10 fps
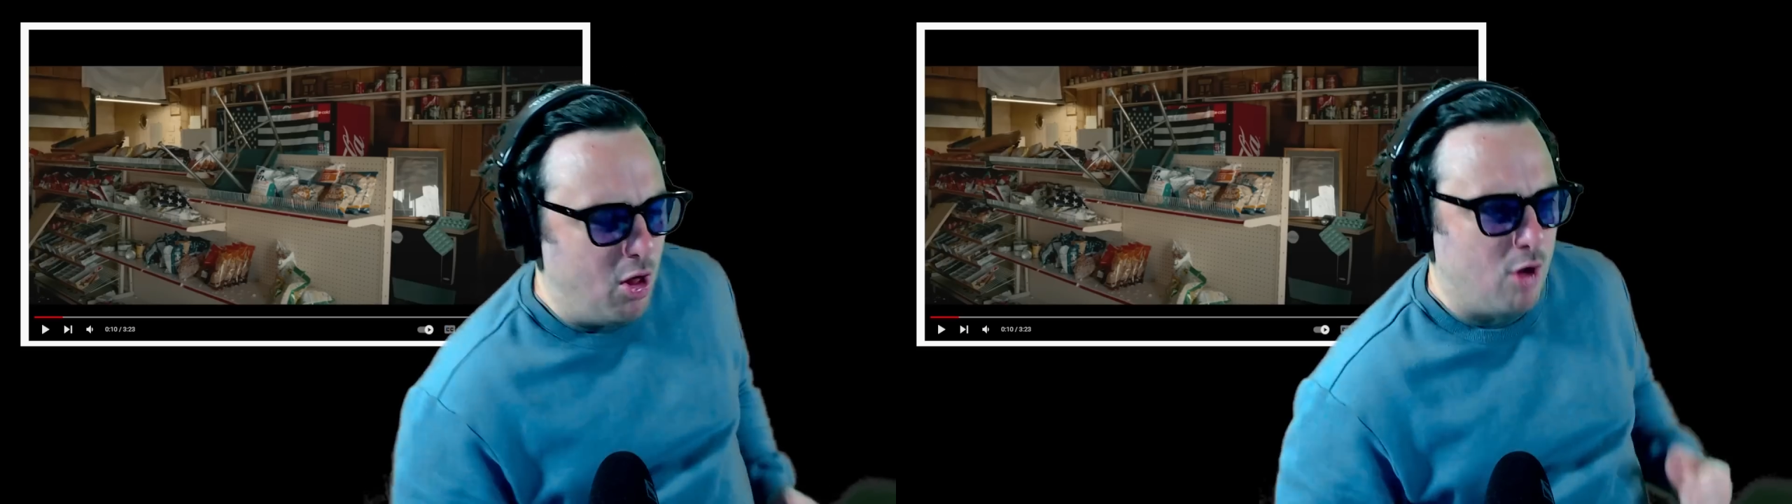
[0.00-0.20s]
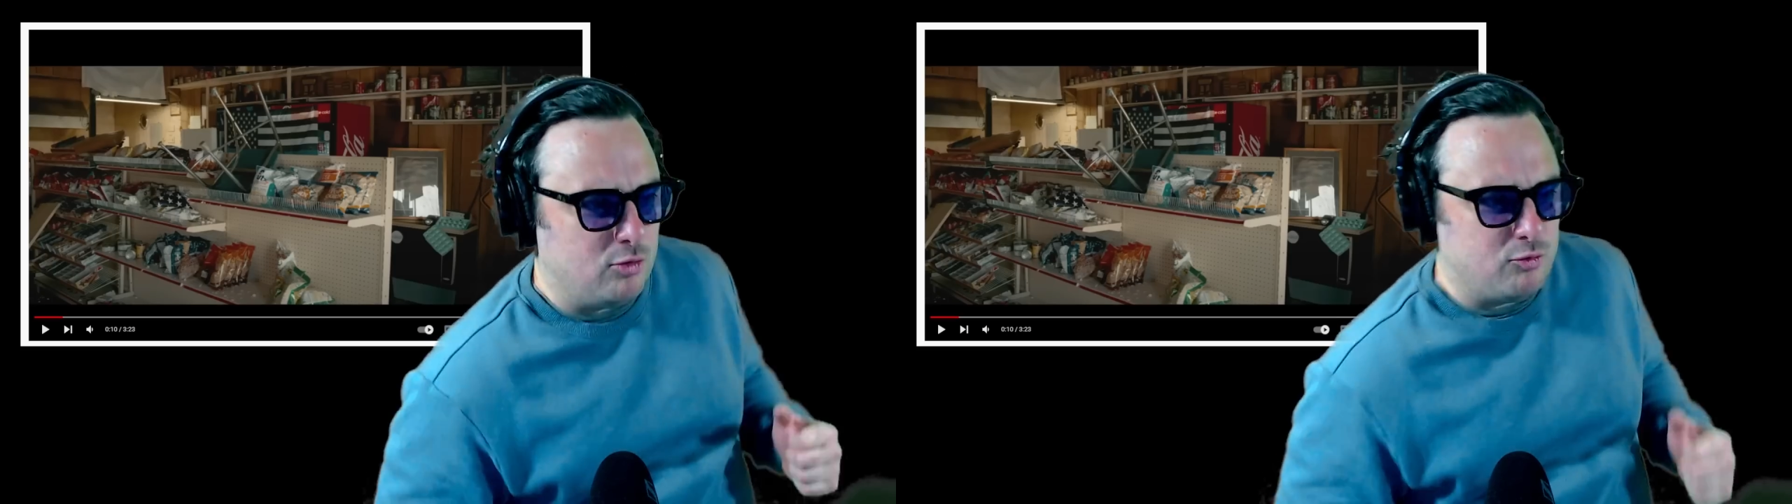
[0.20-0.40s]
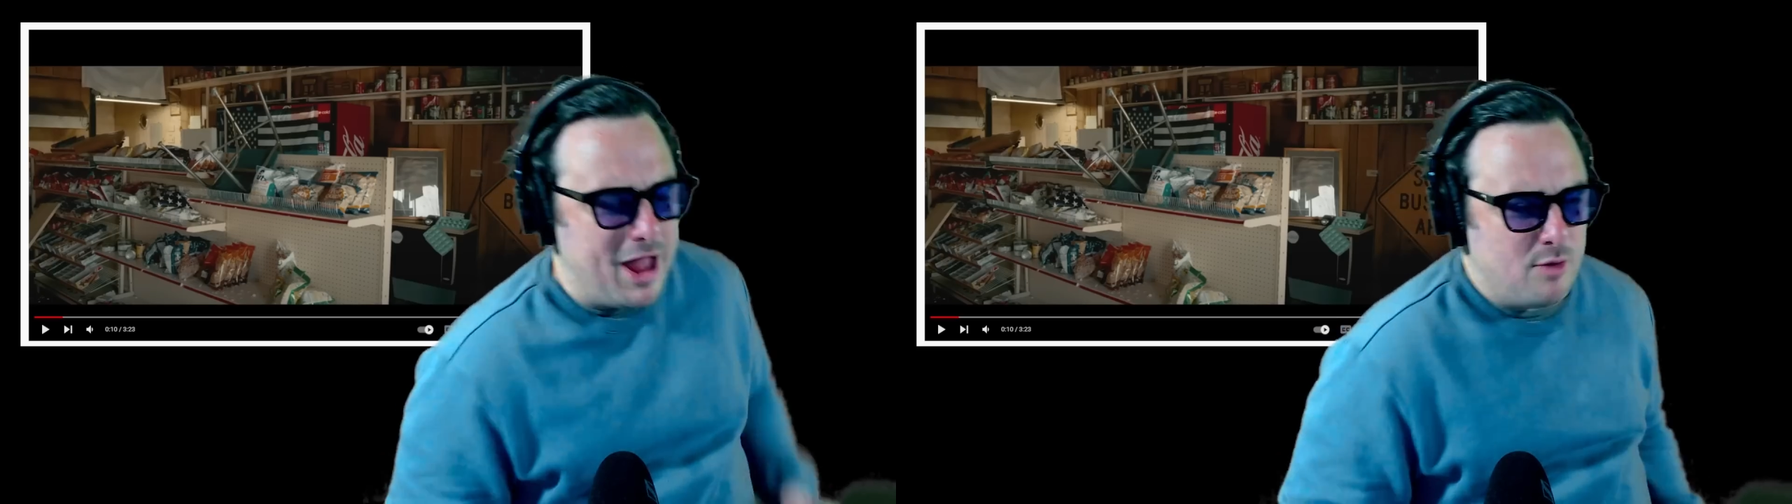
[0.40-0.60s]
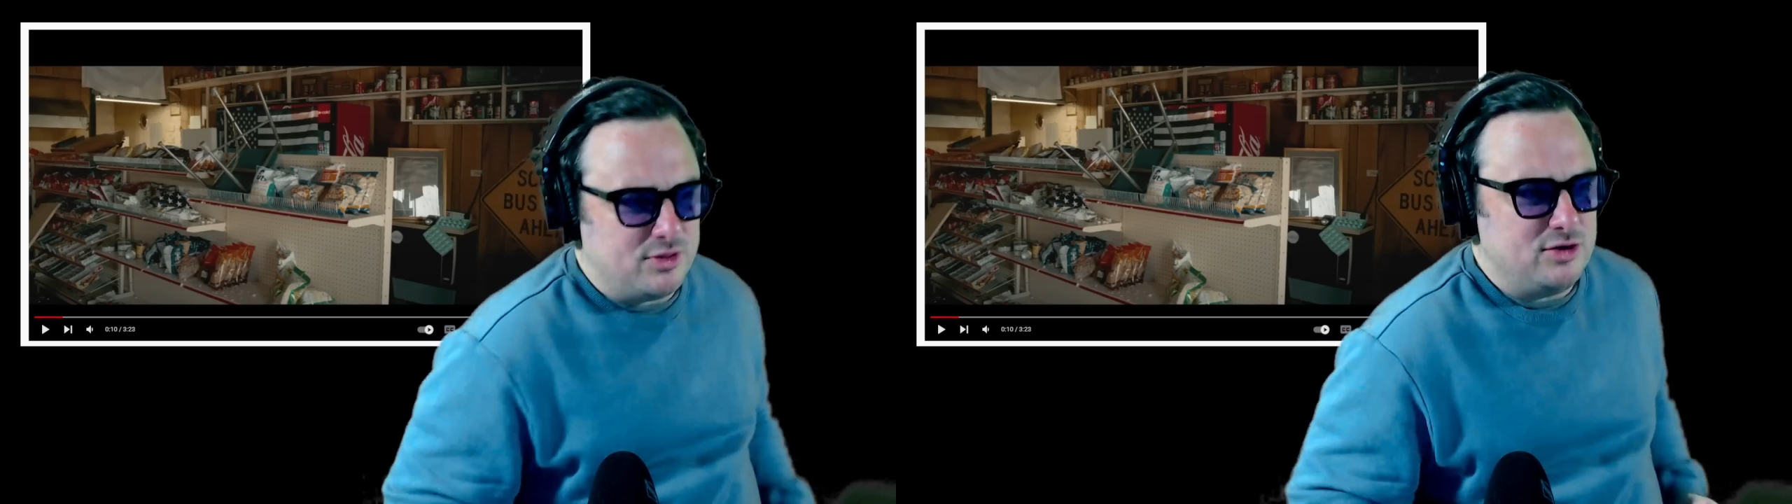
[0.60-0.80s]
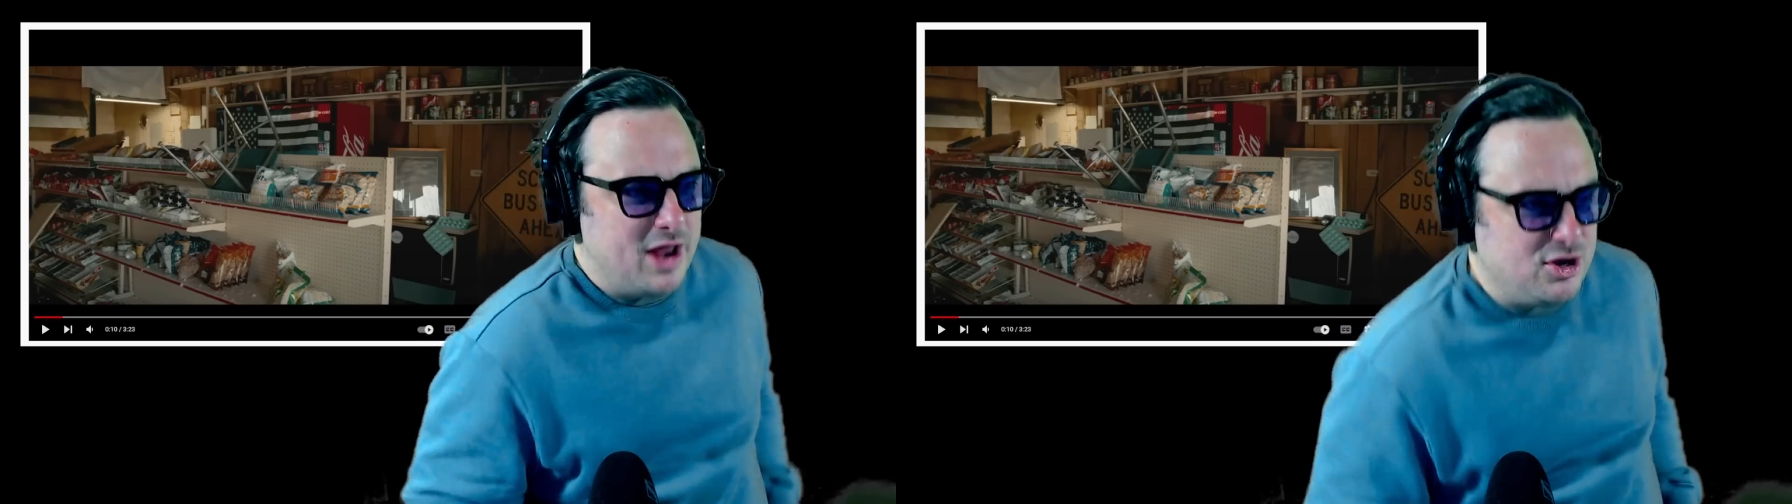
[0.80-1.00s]
all around
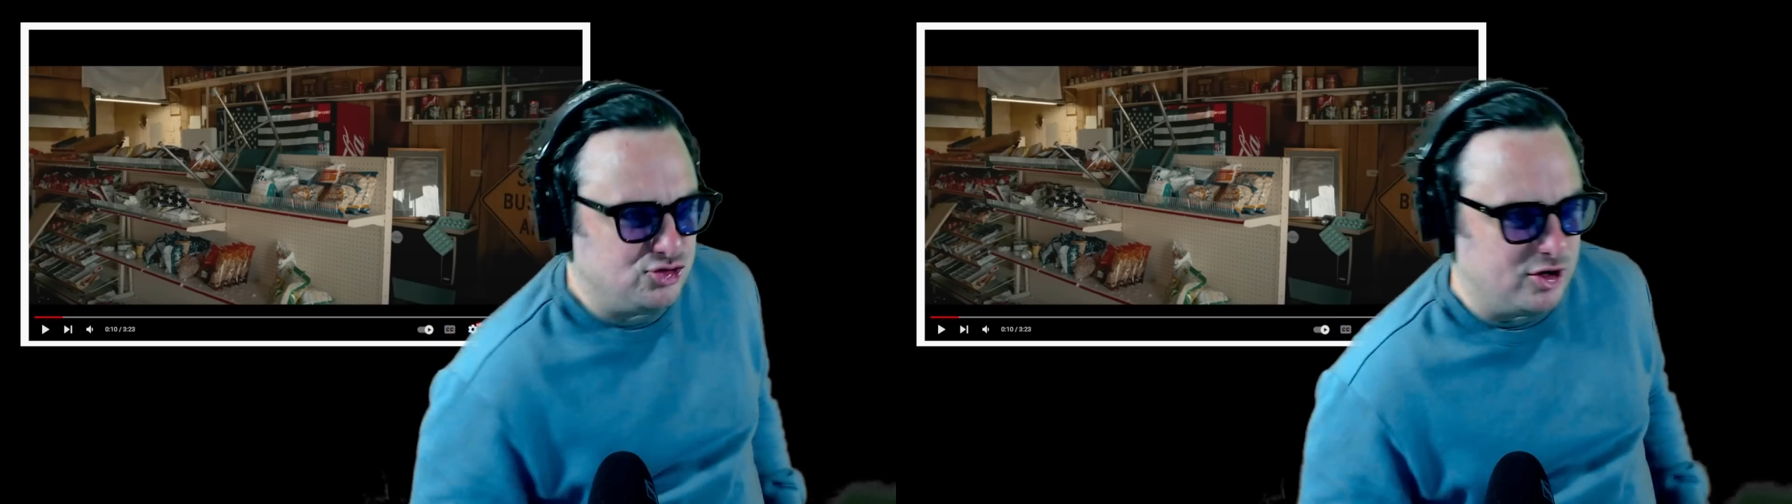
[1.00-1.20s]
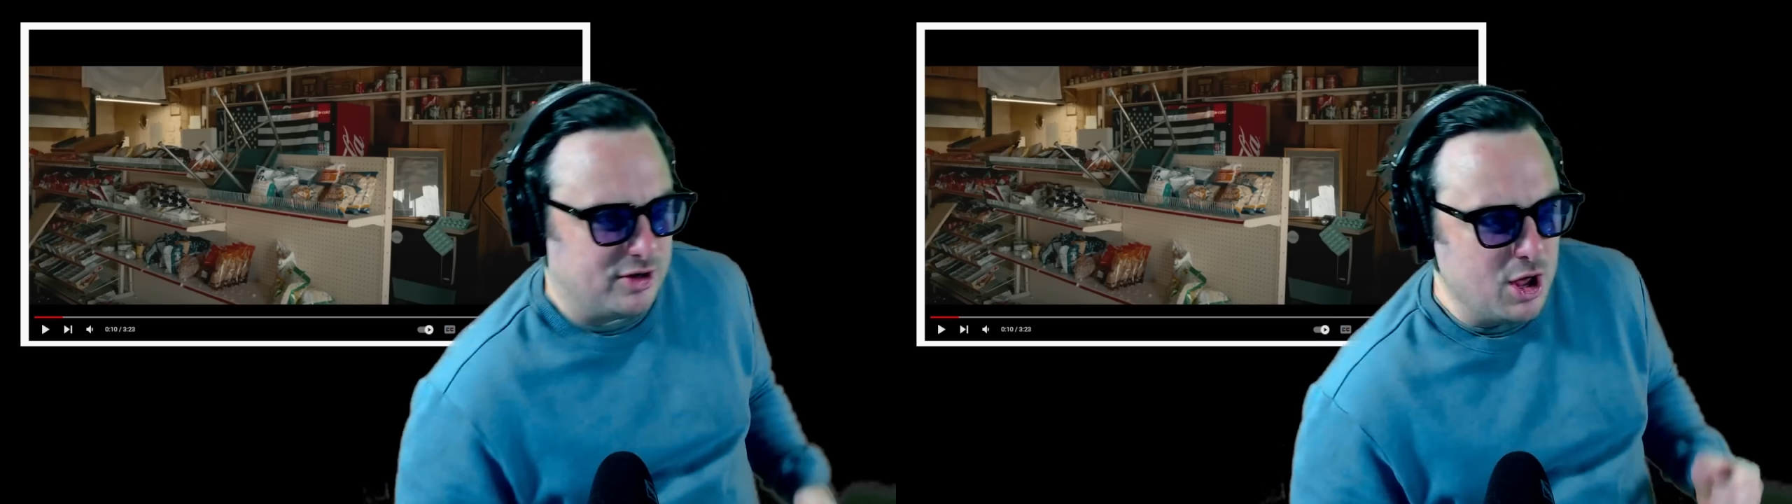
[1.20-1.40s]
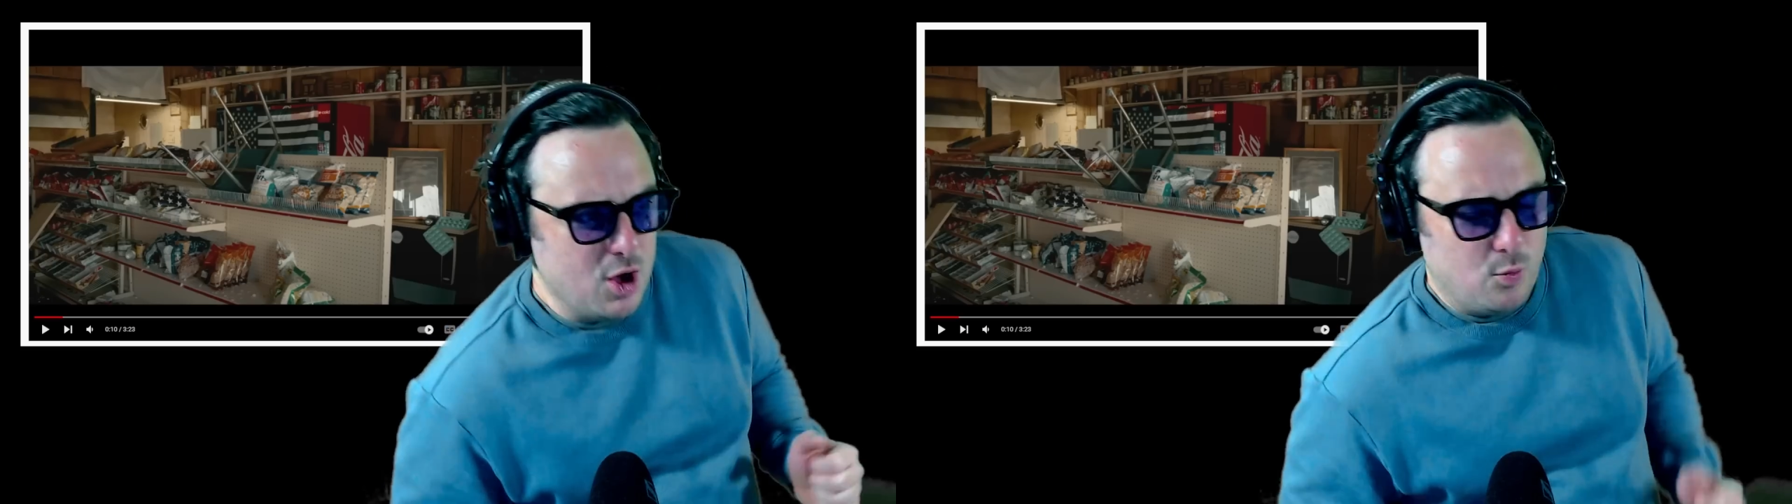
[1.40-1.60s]
the nation,